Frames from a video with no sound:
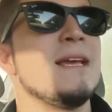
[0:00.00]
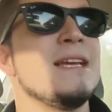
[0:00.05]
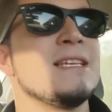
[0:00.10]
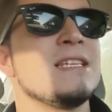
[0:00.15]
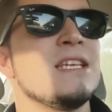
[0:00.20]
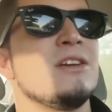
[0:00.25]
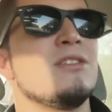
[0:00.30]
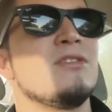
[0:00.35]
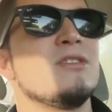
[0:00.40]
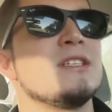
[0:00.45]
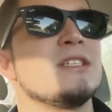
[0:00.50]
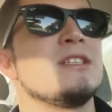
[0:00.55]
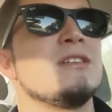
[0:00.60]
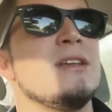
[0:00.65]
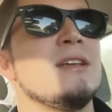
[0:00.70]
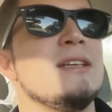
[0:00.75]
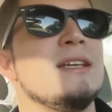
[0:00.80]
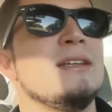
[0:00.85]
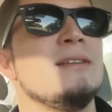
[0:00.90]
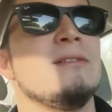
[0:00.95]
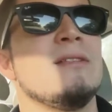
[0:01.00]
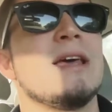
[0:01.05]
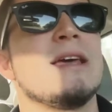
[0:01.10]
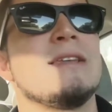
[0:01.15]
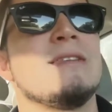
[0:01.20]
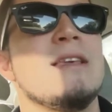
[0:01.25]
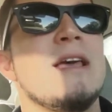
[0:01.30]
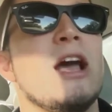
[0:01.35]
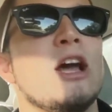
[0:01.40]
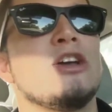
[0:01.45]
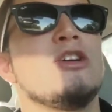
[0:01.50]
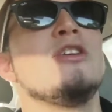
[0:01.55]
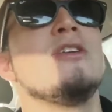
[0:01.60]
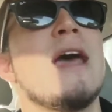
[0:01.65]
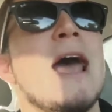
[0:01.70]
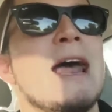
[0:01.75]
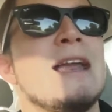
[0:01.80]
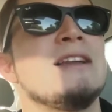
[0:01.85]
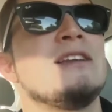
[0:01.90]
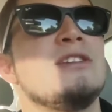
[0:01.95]
isn't a
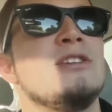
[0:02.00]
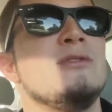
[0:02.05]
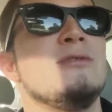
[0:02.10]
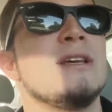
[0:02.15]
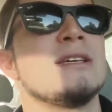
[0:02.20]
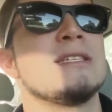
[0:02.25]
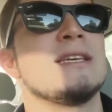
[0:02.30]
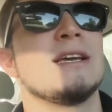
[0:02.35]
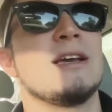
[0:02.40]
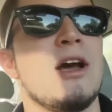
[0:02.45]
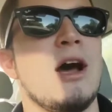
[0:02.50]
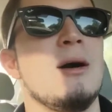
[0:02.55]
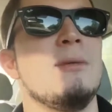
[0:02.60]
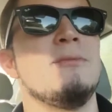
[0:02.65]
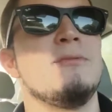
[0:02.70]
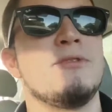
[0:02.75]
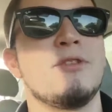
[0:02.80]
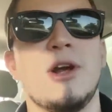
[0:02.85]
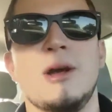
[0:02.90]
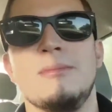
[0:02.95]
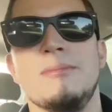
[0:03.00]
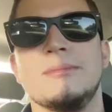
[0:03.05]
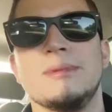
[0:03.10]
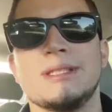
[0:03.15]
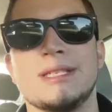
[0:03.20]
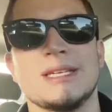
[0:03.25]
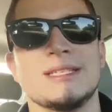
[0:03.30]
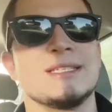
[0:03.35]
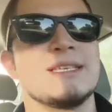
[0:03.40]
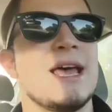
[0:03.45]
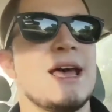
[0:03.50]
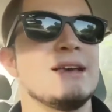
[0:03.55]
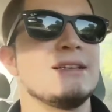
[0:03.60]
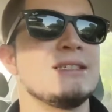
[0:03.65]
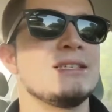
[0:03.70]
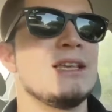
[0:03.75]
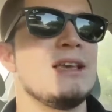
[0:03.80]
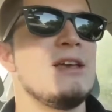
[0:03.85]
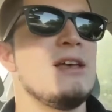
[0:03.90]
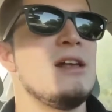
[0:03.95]
good attitude doesn't come from
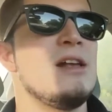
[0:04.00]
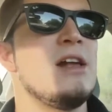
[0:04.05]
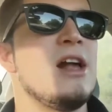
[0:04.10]
success.